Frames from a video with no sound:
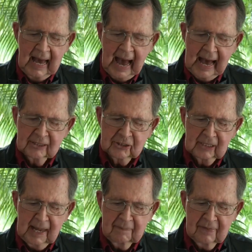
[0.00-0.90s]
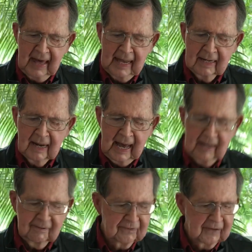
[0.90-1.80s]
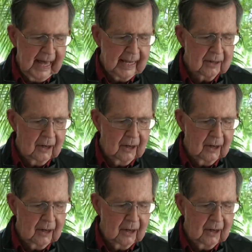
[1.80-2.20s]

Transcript: I slept that night flat